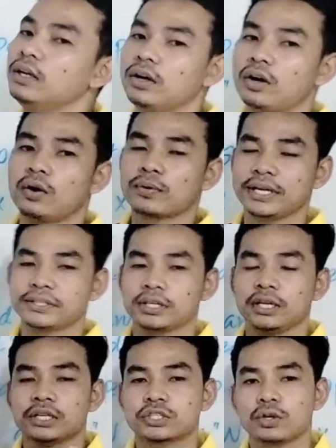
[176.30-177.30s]

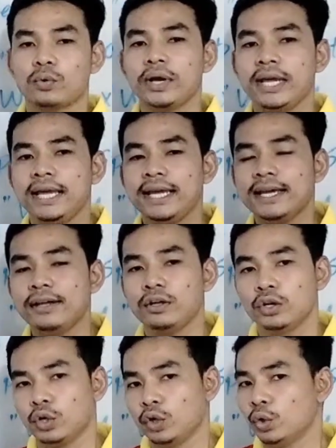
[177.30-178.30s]
Alright, so here
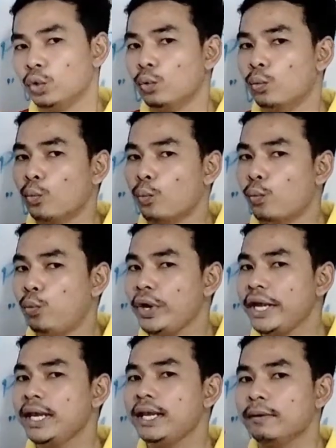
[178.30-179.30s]

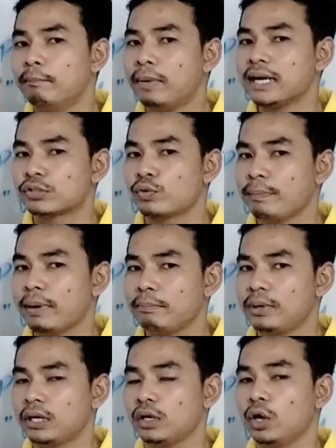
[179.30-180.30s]
we must
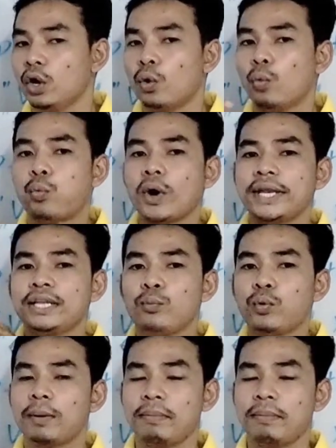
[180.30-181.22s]
remember when the verb